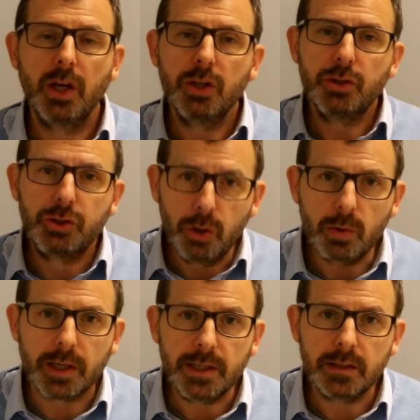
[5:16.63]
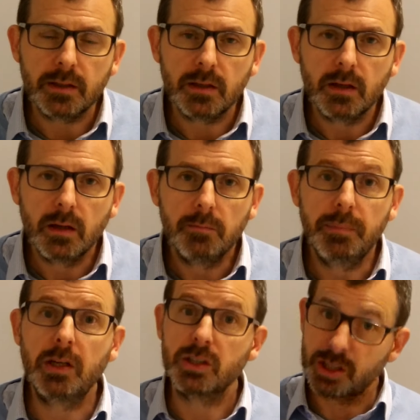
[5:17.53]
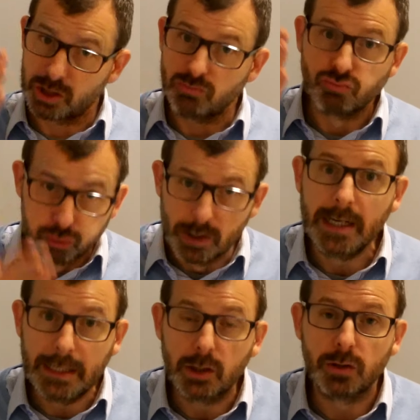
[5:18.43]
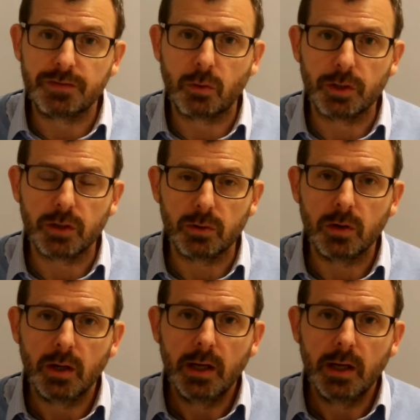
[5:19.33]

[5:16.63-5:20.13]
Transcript: You do it because it's really good for you.